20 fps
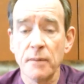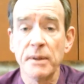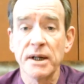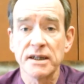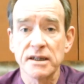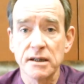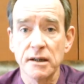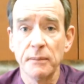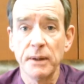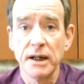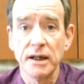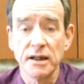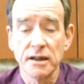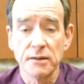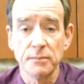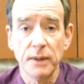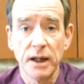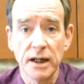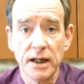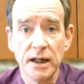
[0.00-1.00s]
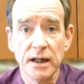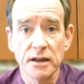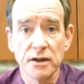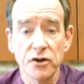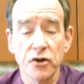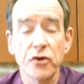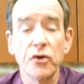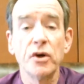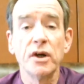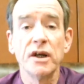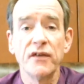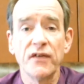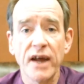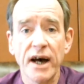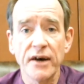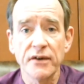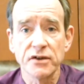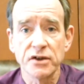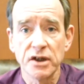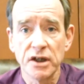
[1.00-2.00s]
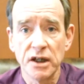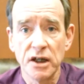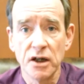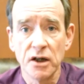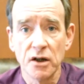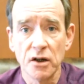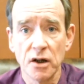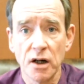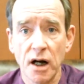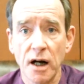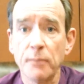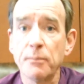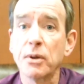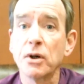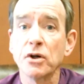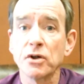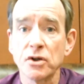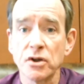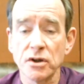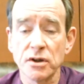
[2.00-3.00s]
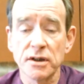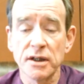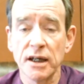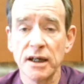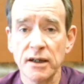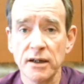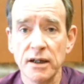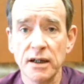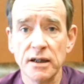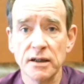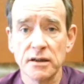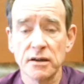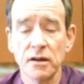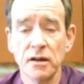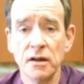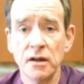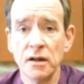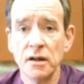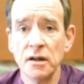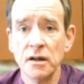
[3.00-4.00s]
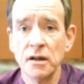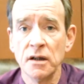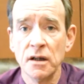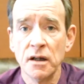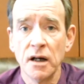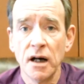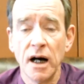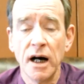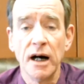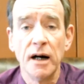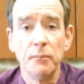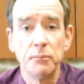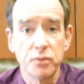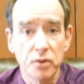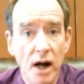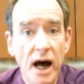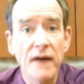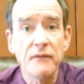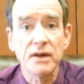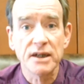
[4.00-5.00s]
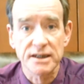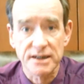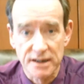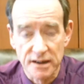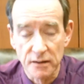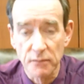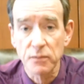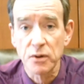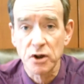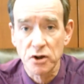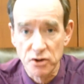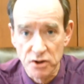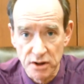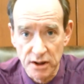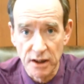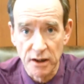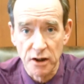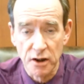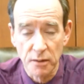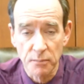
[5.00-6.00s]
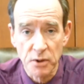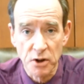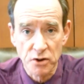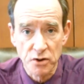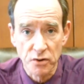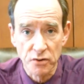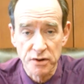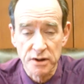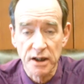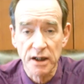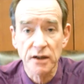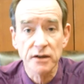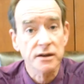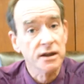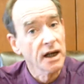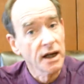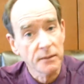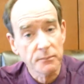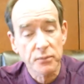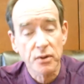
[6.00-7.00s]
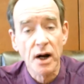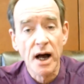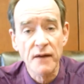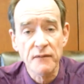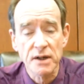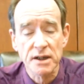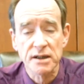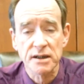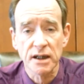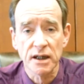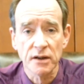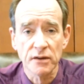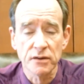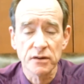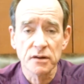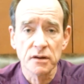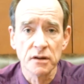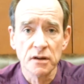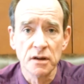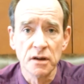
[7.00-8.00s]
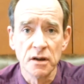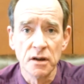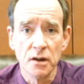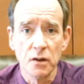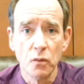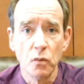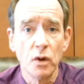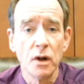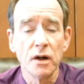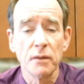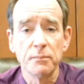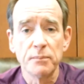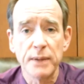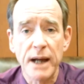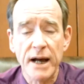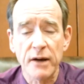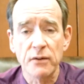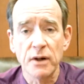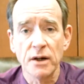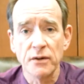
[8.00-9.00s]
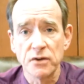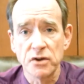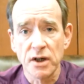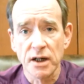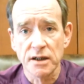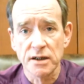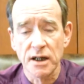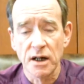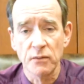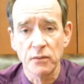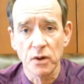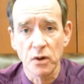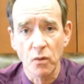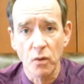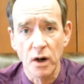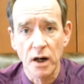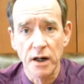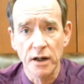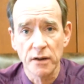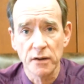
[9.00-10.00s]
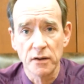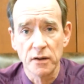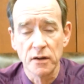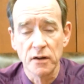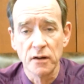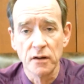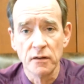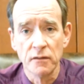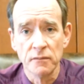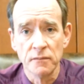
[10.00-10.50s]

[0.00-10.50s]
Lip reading: some estimate as many as 30,000 a year, are purchased in these private commercial sales and private sales where background checks aren't required.